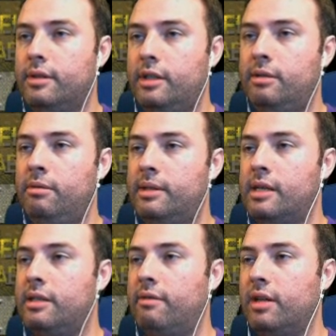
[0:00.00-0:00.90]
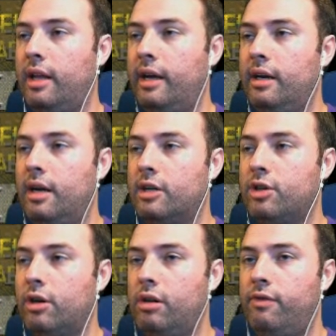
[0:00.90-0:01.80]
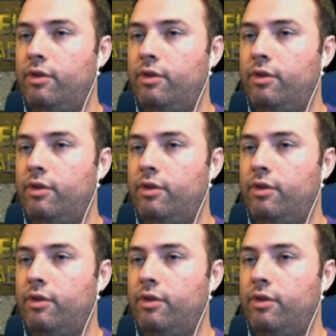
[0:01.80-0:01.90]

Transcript: They seem to be sensitive to light, nocturnal.